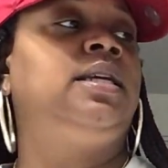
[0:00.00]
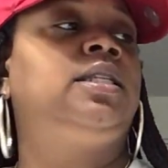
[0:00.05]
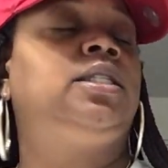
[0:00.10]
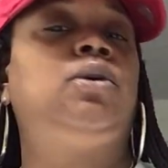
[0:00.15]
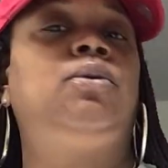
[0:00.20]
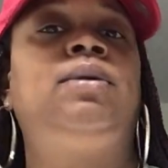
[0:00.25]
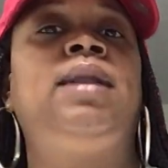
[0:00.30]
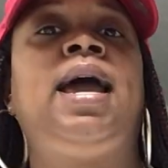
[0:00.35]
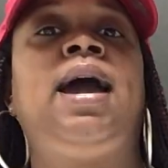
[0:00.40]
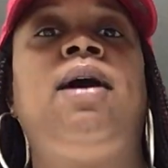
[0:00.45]

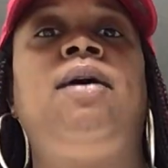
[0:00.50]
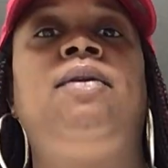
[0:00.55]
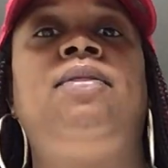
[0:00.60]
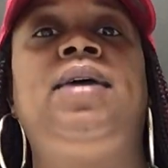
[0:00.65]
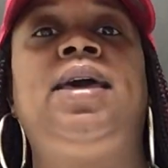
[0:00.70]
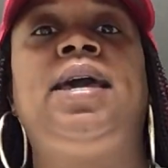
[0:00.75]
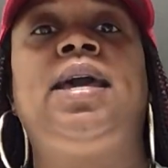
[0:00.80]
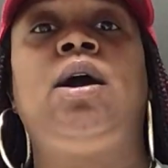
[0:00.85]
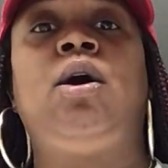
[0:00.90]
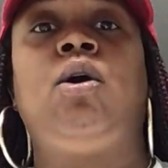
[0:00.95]
So now
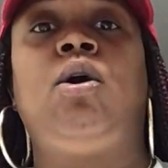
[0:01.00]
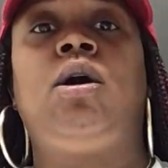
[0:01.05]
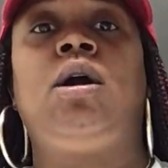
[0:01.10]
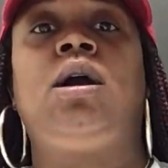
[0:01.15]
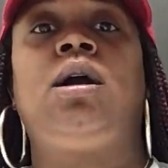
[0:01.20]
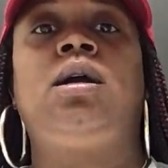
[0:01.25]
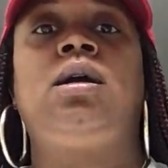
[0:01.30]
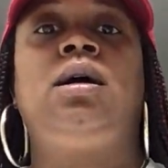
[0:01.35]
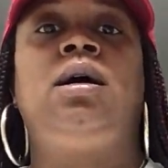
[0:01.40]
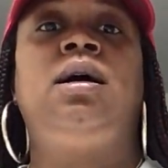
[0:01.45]
they
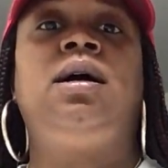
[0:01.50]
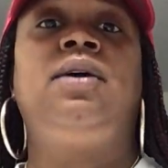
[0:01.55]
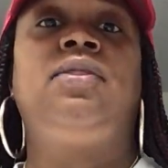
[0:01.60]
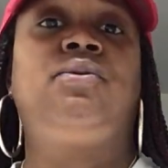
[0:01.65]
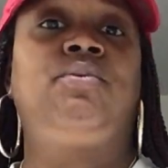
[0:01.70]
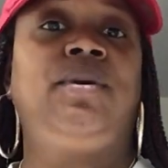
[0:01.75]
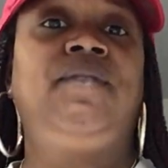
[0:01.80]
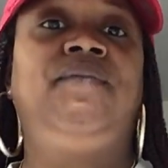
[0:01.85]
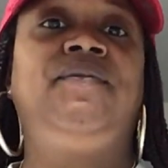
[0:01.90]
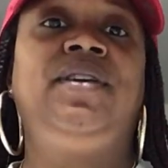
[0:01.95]
are
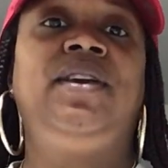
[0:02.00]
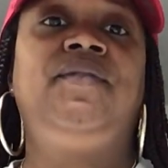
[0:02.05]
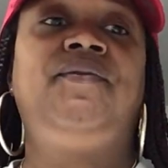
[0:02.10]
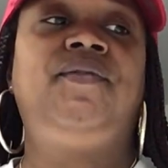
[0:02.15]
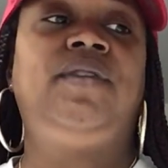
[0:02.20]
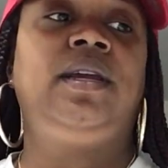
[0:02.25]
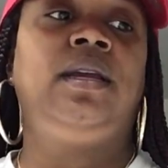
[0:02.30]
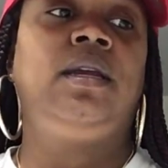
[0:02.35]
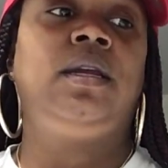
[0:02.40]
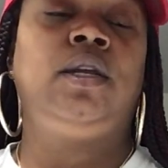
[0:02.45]

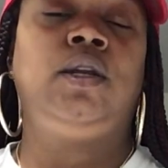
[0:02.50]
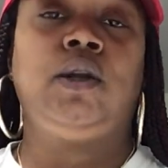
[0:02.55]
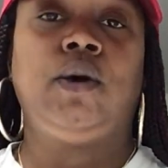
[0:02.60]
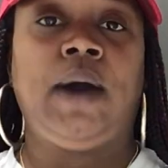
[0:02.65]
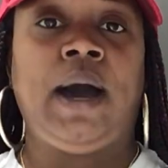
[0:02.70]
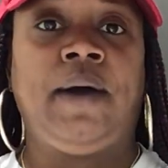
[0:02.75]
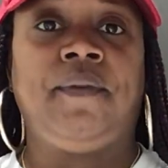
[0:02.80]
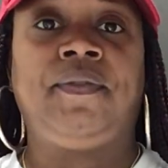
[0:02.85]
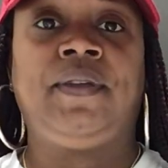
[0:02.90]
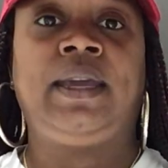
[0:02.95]
$350, you know,
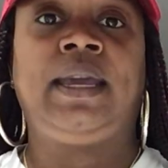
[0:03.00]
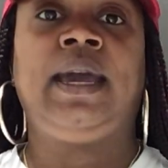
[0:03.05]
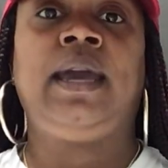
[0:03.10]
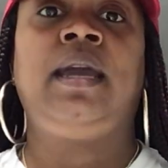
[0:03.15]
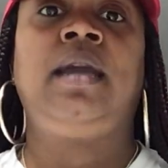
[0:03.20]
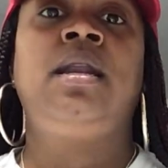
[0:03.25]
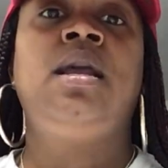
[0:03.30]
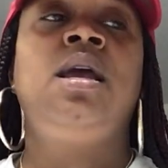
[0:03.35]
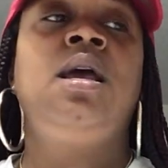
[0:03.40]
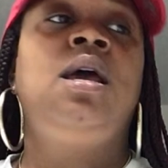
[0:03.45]
out the
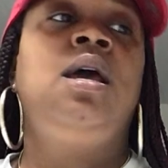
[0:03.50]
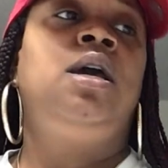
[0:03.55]
gate.